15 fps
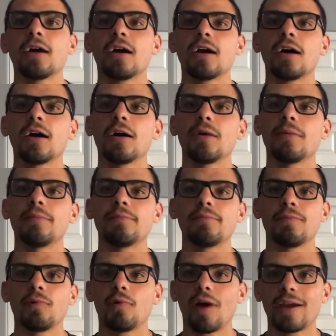
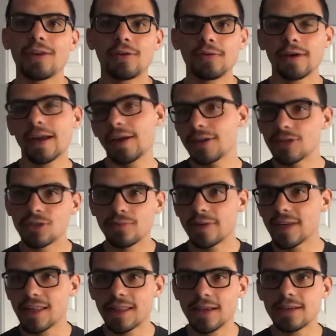I don't carry too
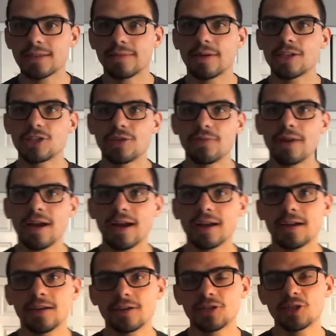many things in my gym bag
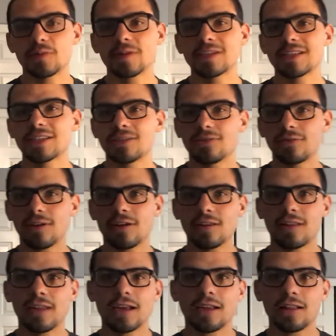just because I don't
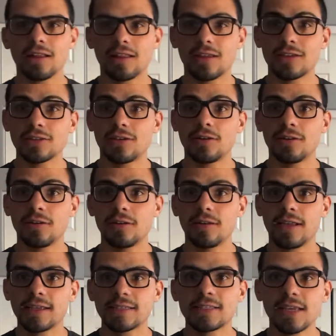think a lot of things are
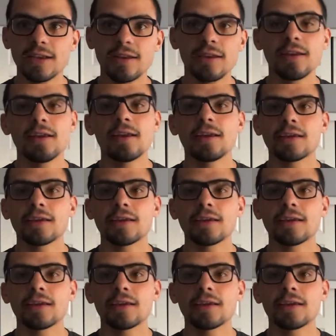necessary.